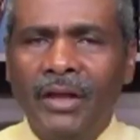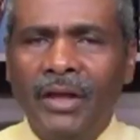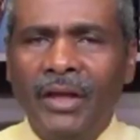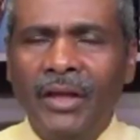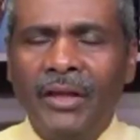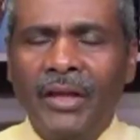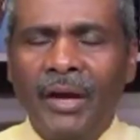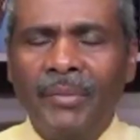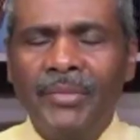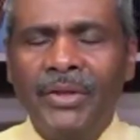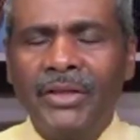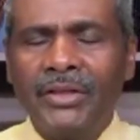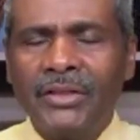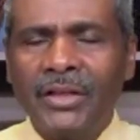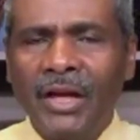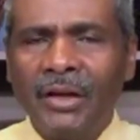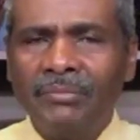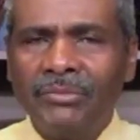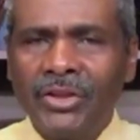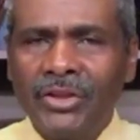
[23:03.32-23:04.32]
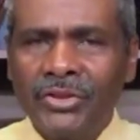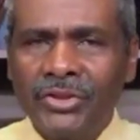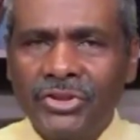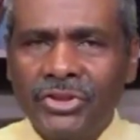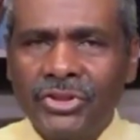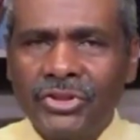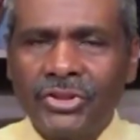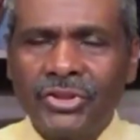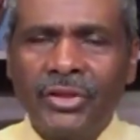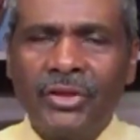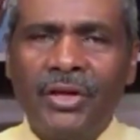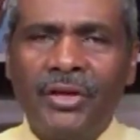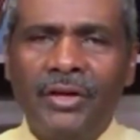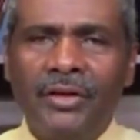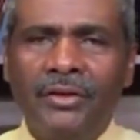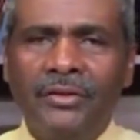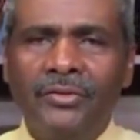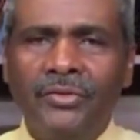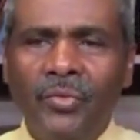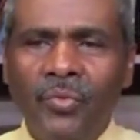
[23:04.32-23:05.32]
And how many times they
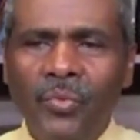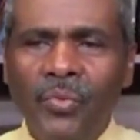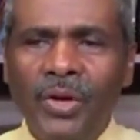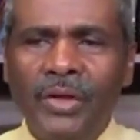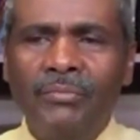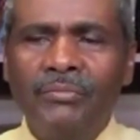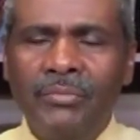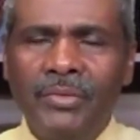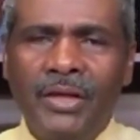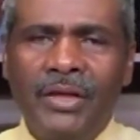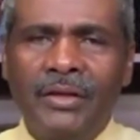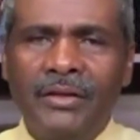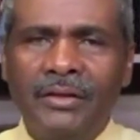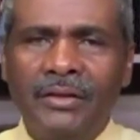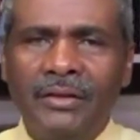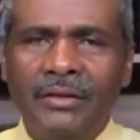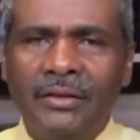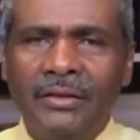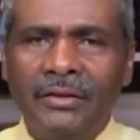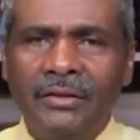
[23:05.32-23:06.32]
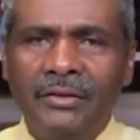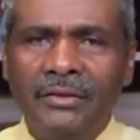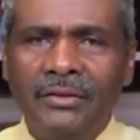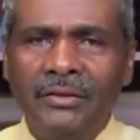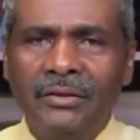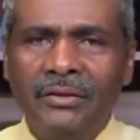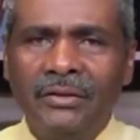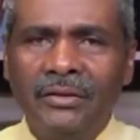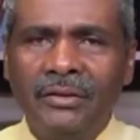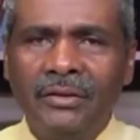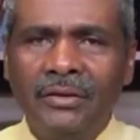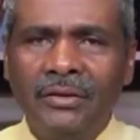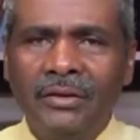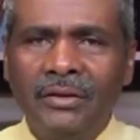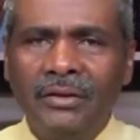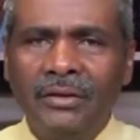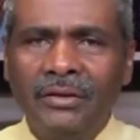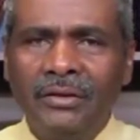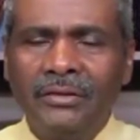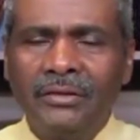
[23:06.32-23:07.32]
shared with me
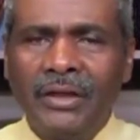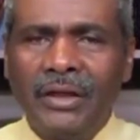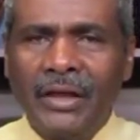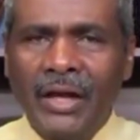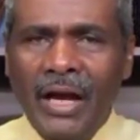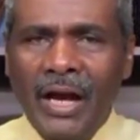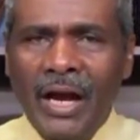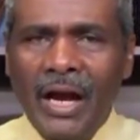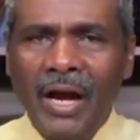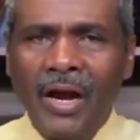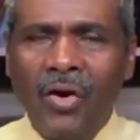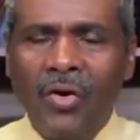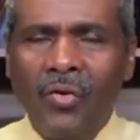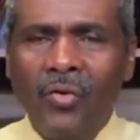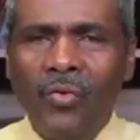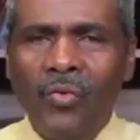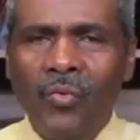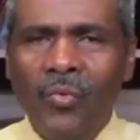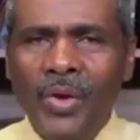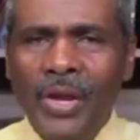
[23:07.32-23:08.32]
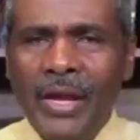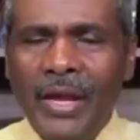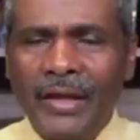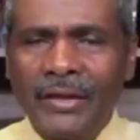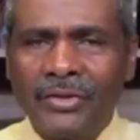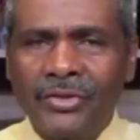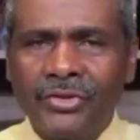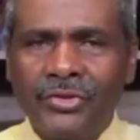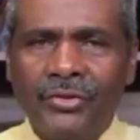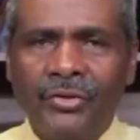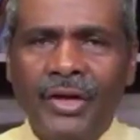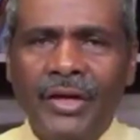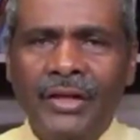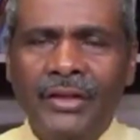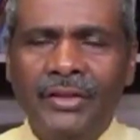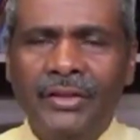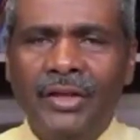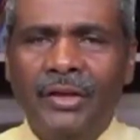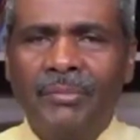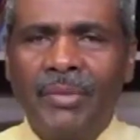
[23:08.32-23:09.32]
that how we had
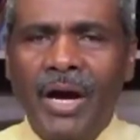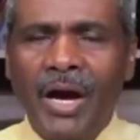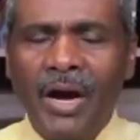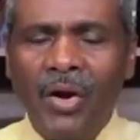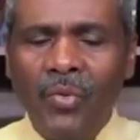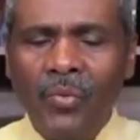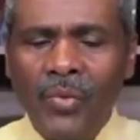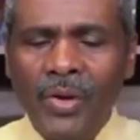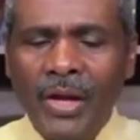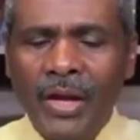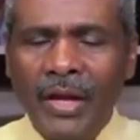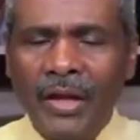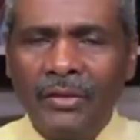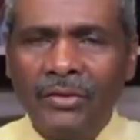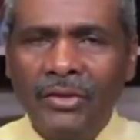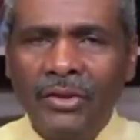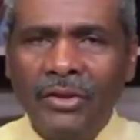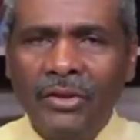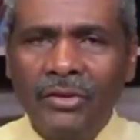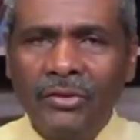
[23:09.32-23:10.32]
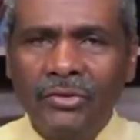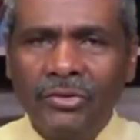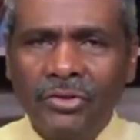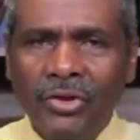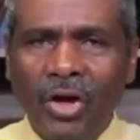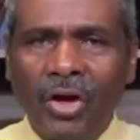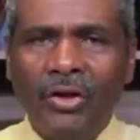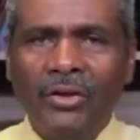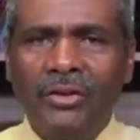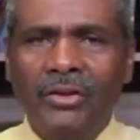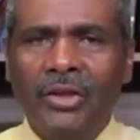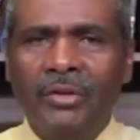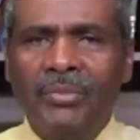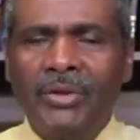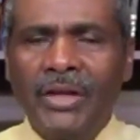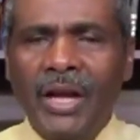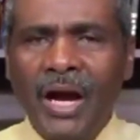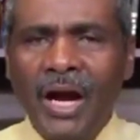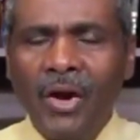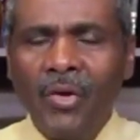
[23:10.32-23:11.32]
trained them, how we had taught them
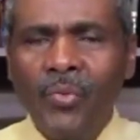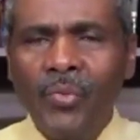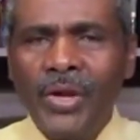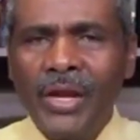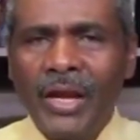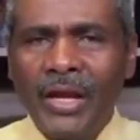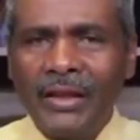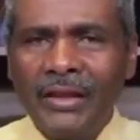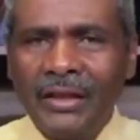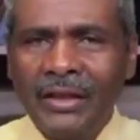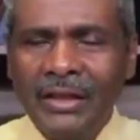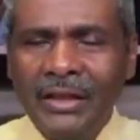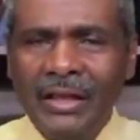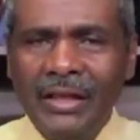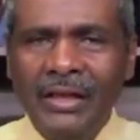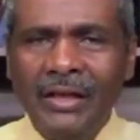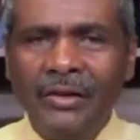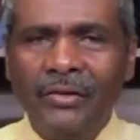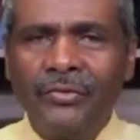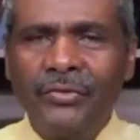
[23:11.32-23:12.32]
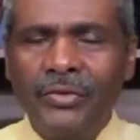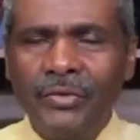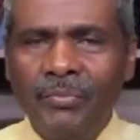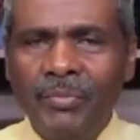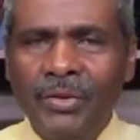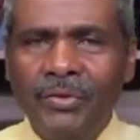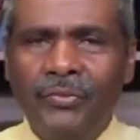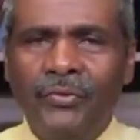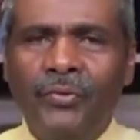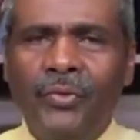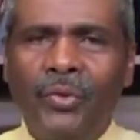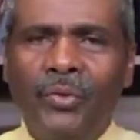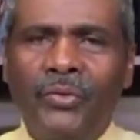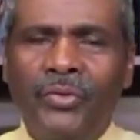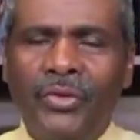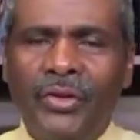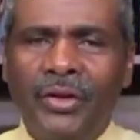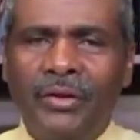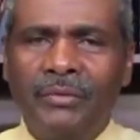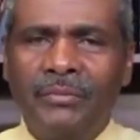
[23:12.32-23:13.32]
and how we had lived before
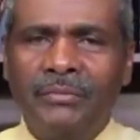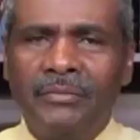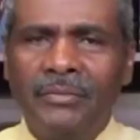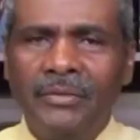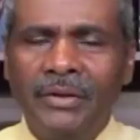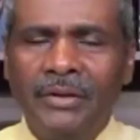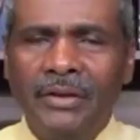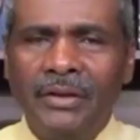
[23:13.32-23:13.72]
them